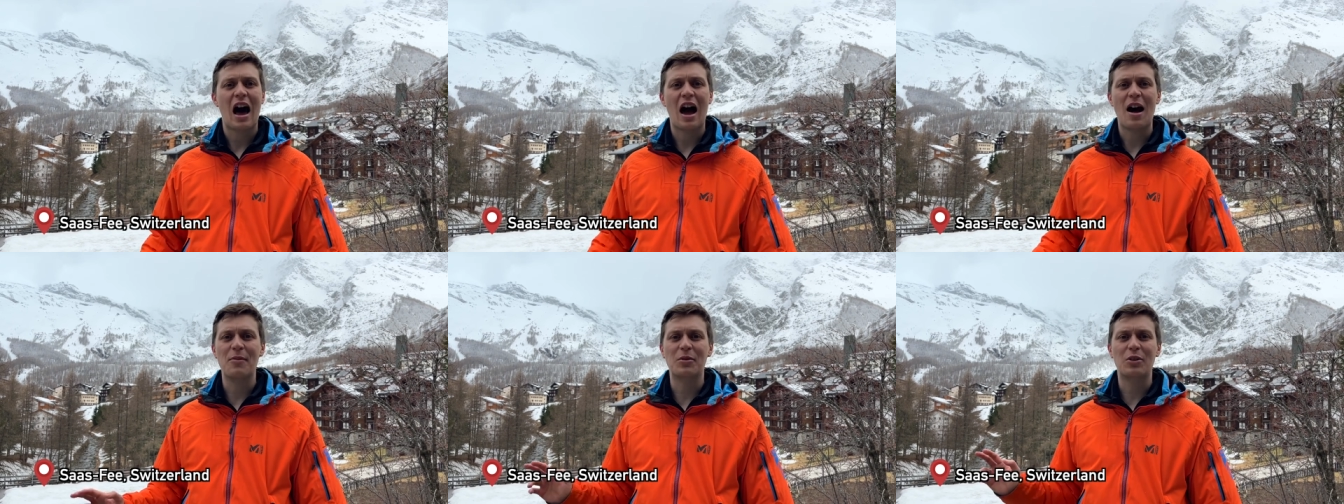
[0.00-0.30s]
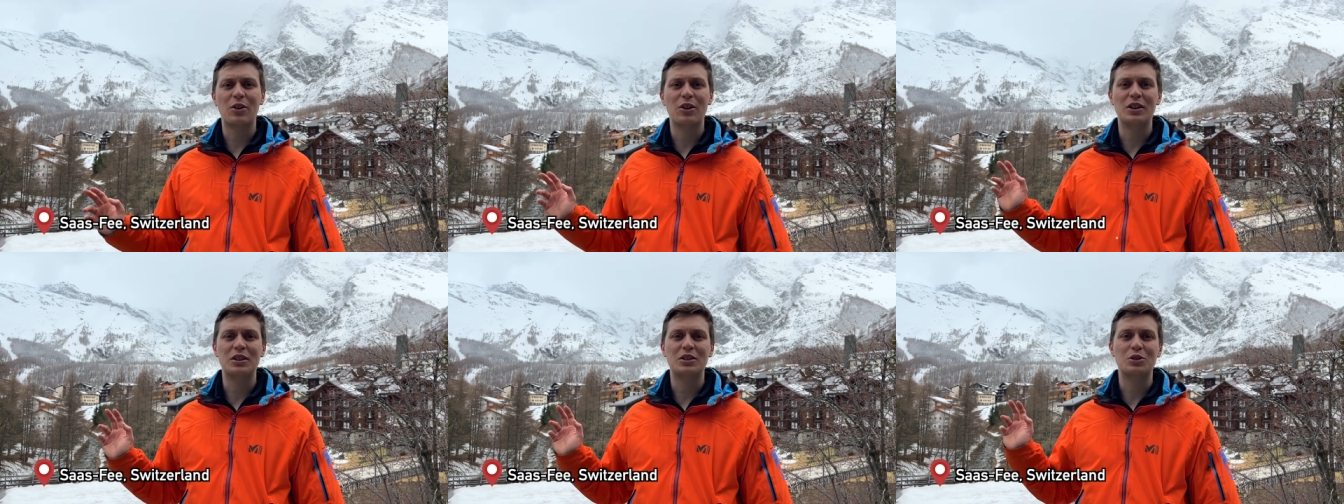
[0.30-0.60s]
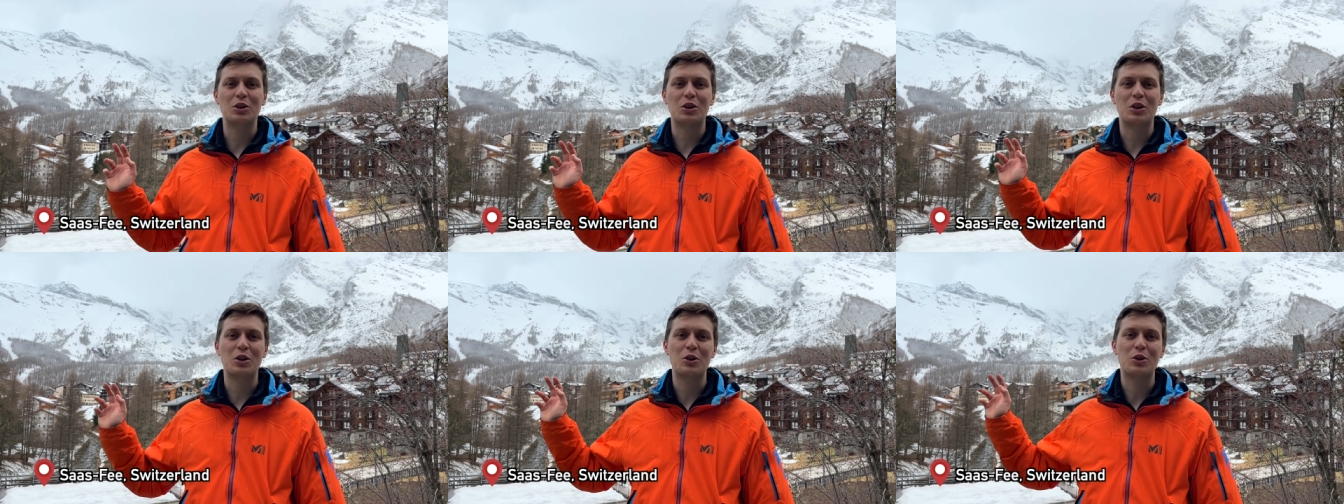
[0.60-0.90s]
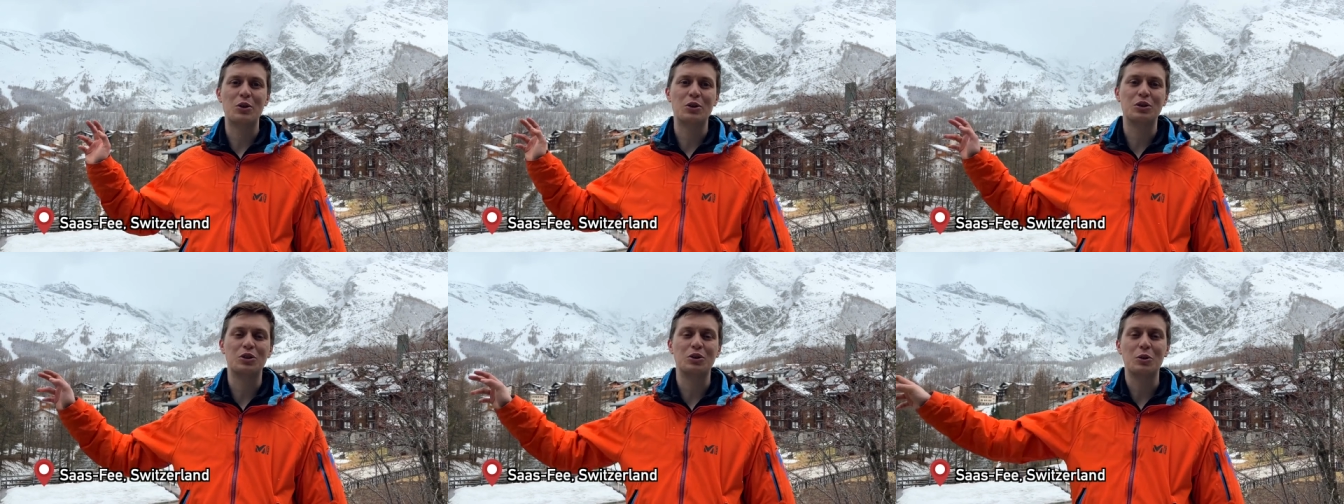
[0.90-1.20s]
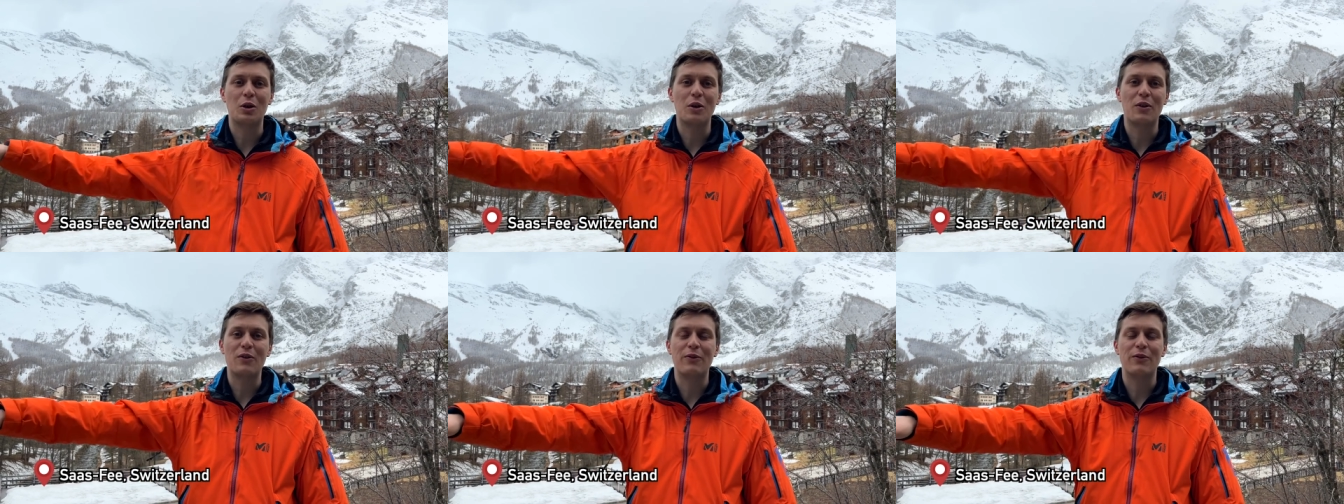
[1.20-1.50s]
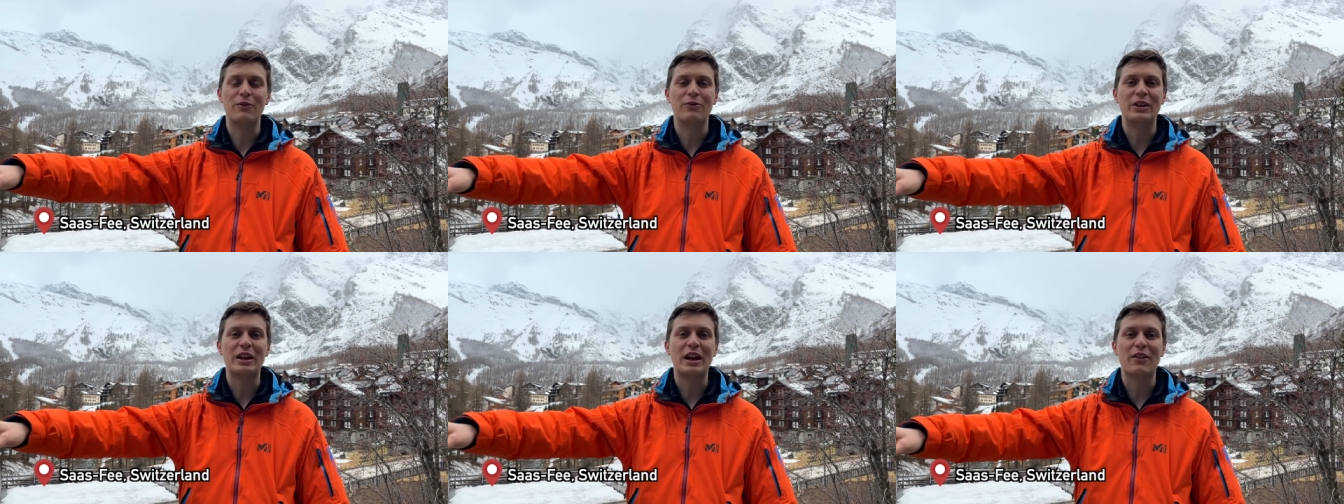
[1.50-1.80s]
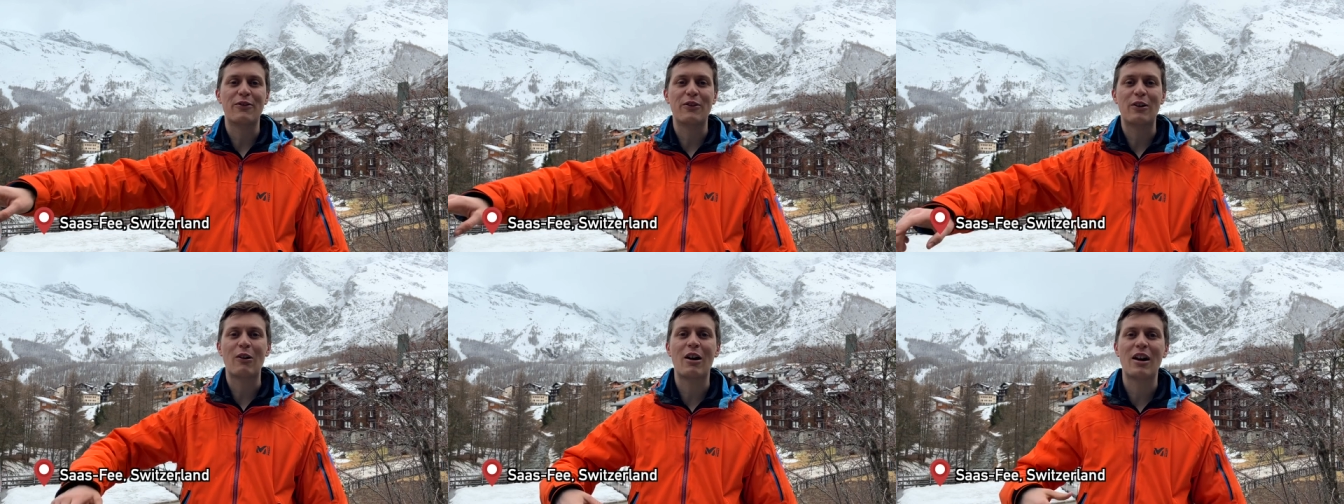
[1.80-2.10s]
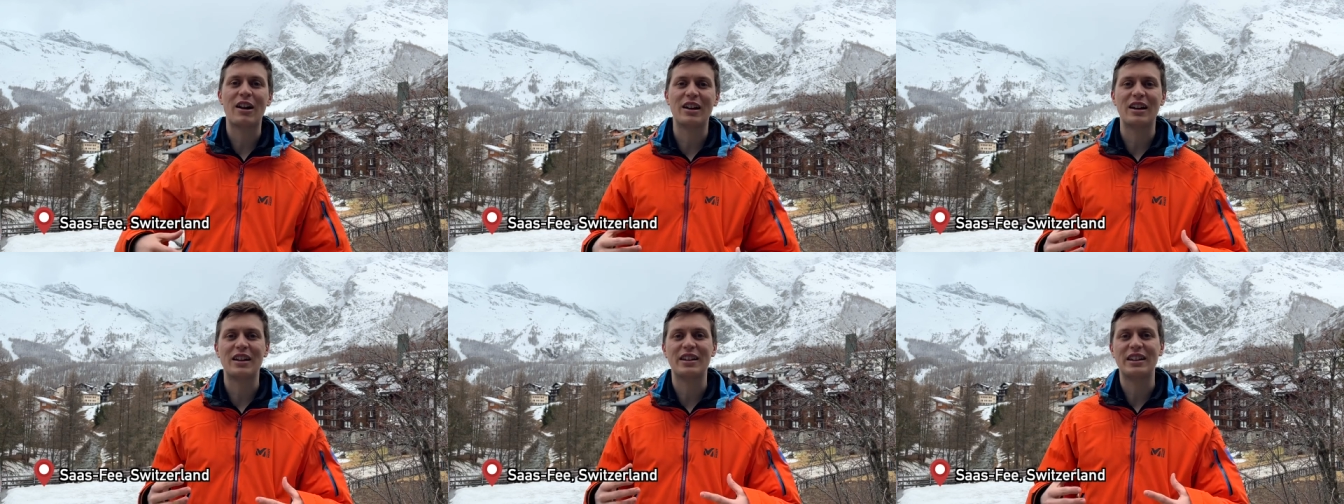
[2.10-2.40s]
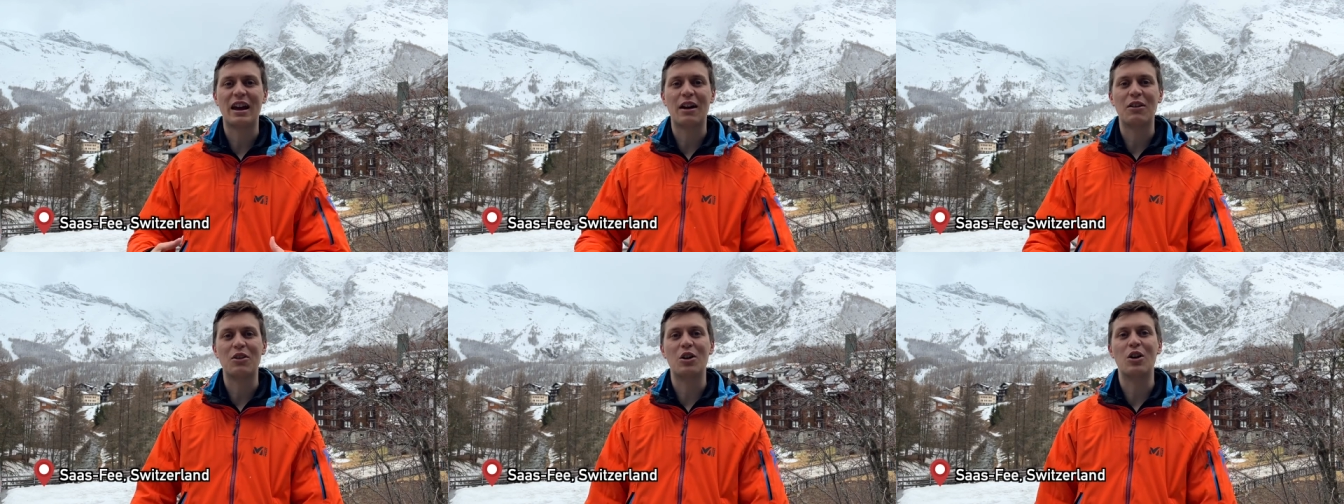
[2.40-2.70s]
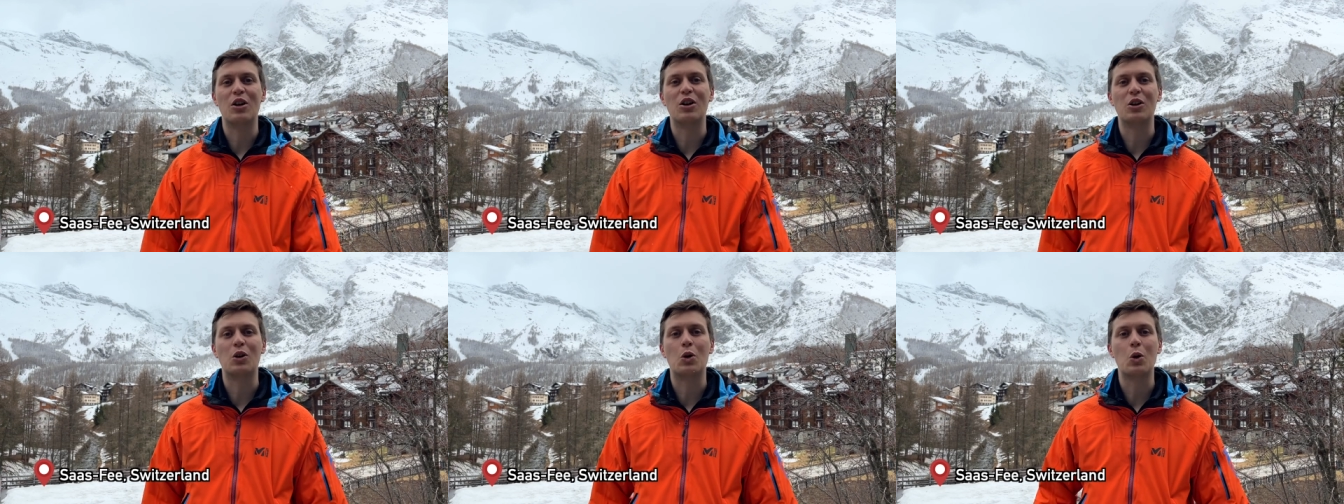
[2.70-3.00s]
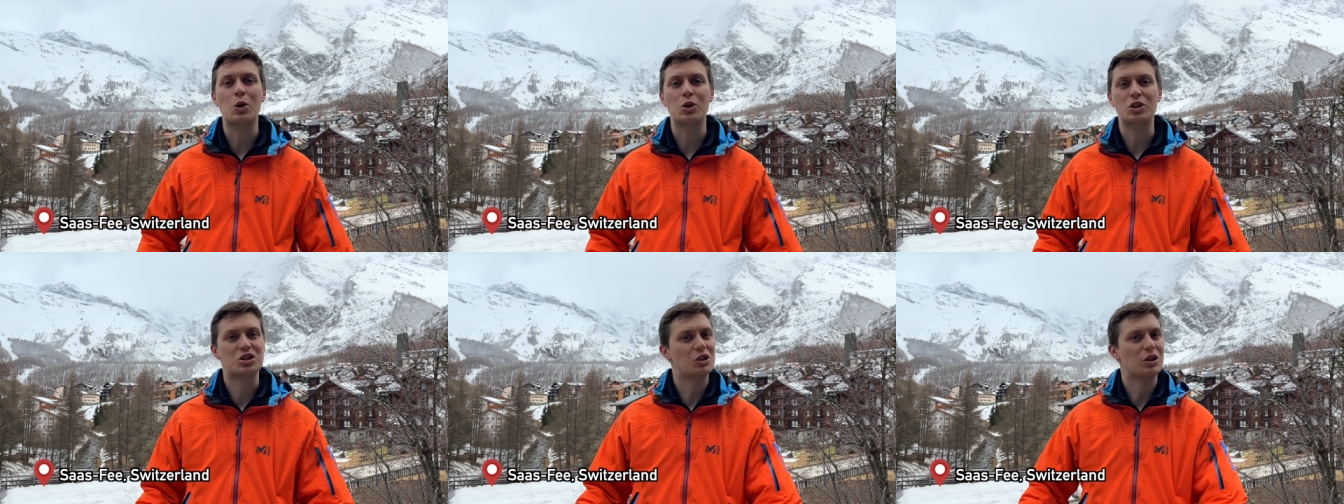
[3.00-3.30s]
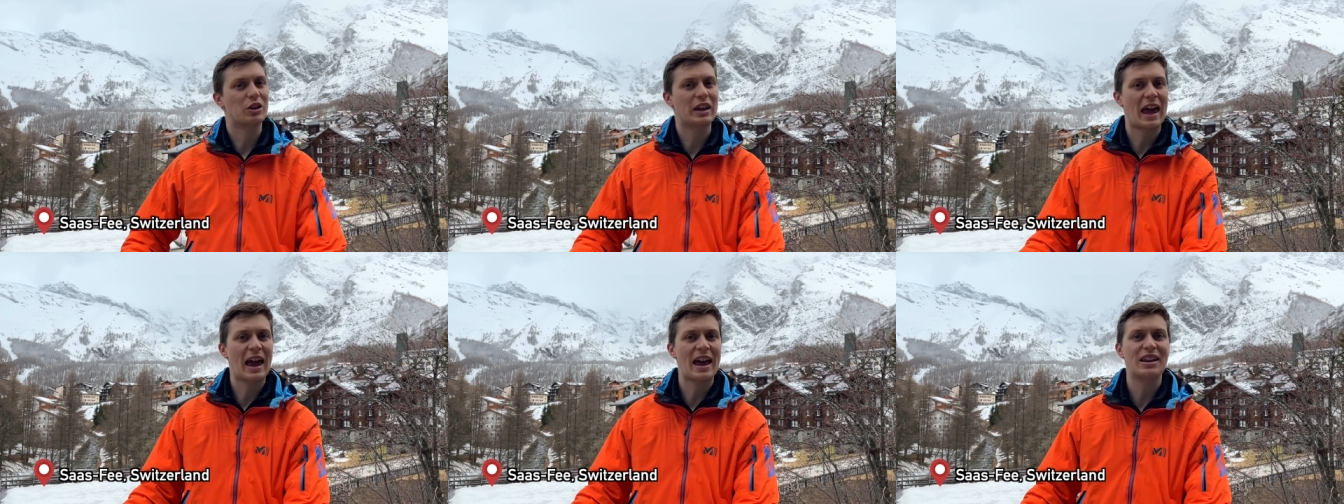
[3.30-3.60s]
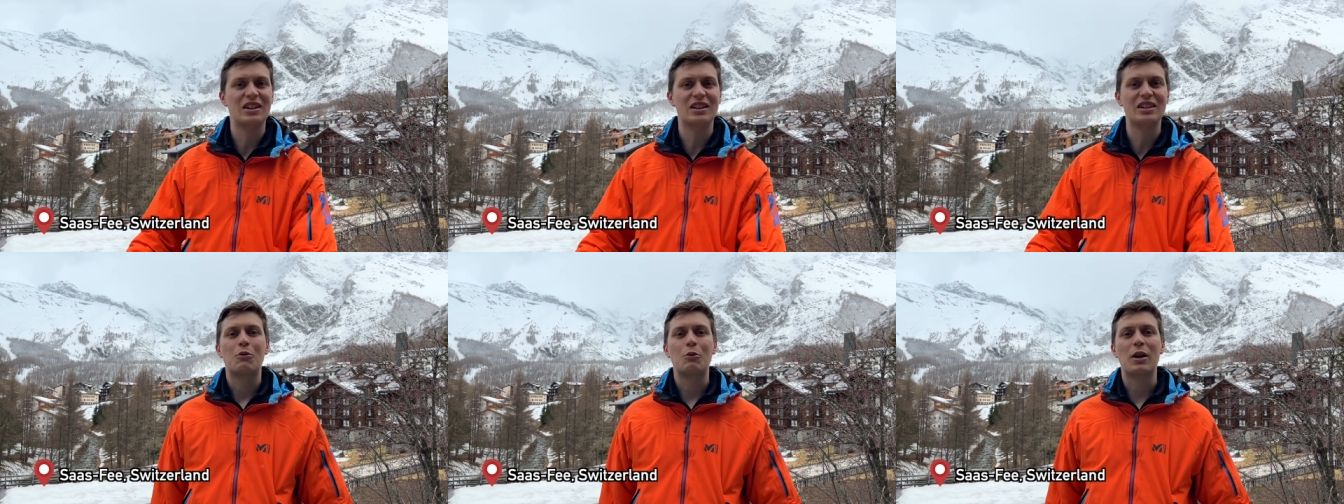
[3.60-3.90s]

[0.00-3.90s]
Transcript: I'm going to go do a Via Ferrata down a gorge or canyon.